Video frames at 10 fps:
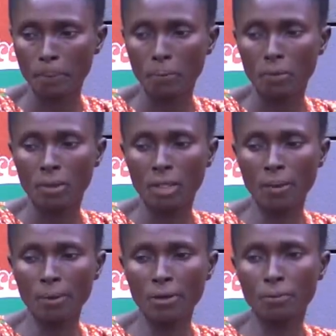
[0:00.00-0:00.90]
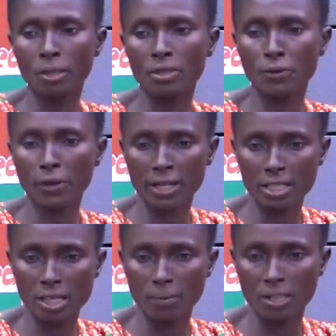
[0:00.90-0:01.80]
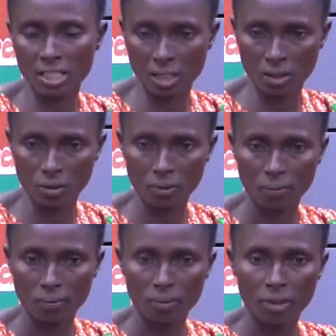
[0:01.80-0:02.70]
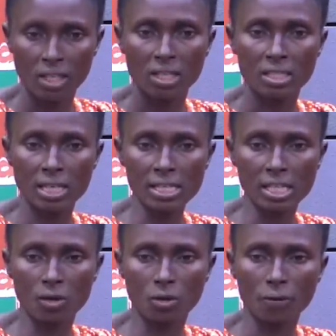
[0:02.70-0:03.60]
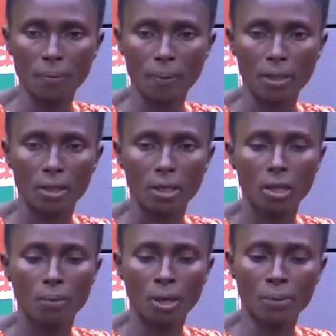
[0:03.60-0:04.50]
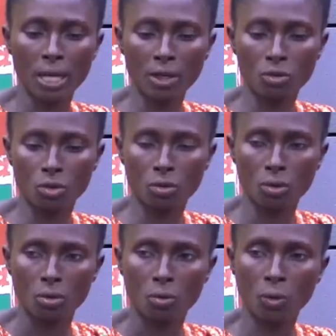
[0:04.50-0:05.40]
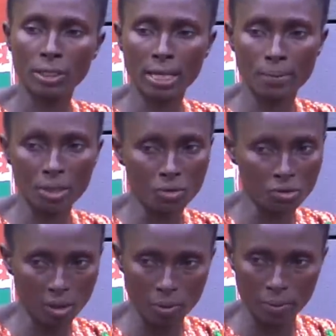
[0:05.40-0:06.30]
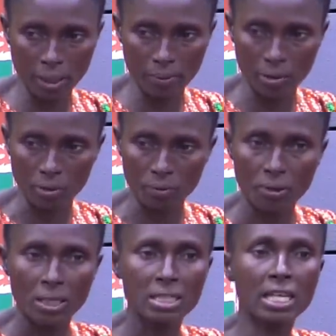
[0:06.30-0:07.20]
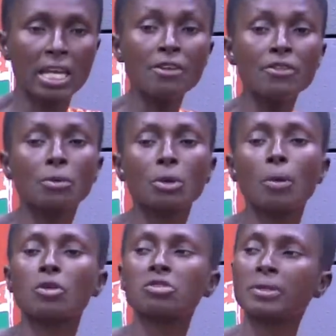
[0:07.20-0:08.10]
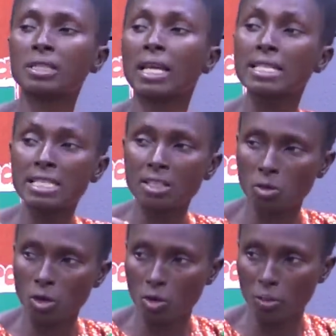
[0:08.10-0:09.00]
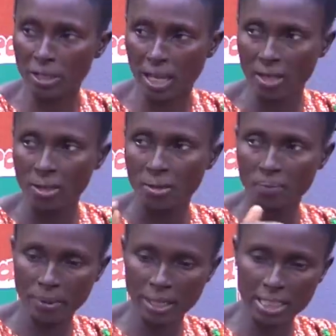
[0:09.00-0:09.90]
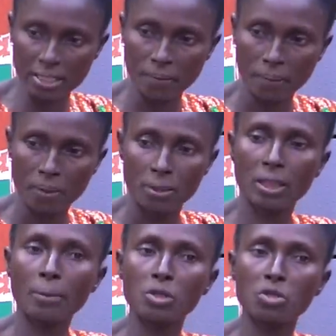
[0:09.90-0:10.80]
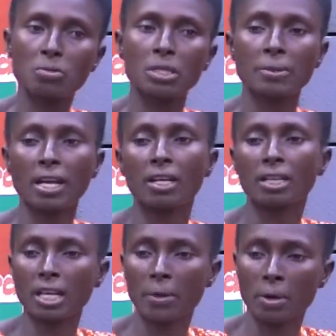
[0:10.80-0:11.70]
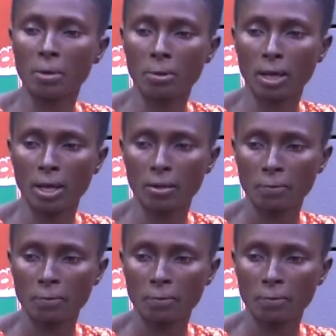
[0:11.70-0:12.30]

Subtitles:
No, my friend is a Miss Serrano. Says, no, maybe I do know. What do you mean, trouble be a man? Say, even crab was me, 10 city cronobina. Meje na me so me dibia kan ya de ahwe nkola no